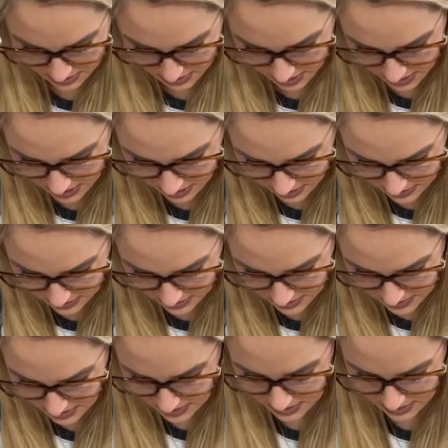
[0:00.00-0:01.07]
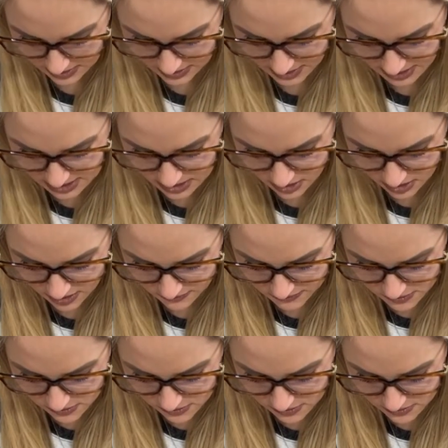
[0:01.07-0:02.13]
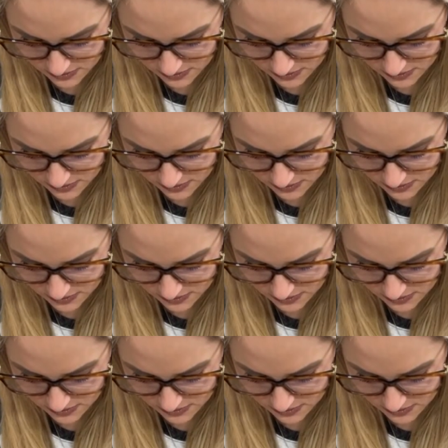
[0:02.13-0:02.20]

Ugh, that's awful.